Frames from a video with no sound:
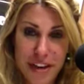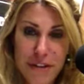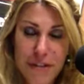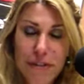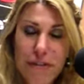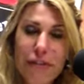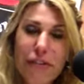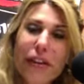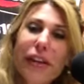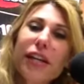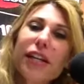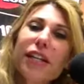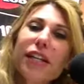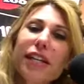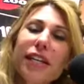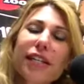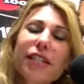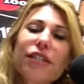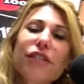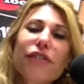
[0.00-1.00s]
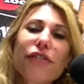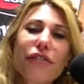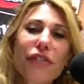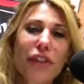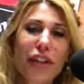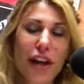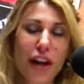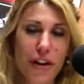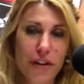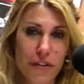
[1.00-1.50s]
Feel its
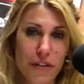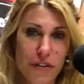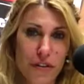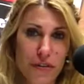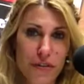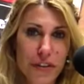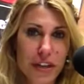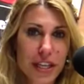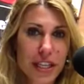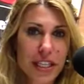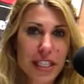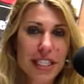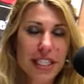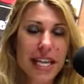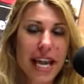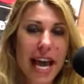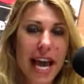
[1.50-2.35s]
flow, feel its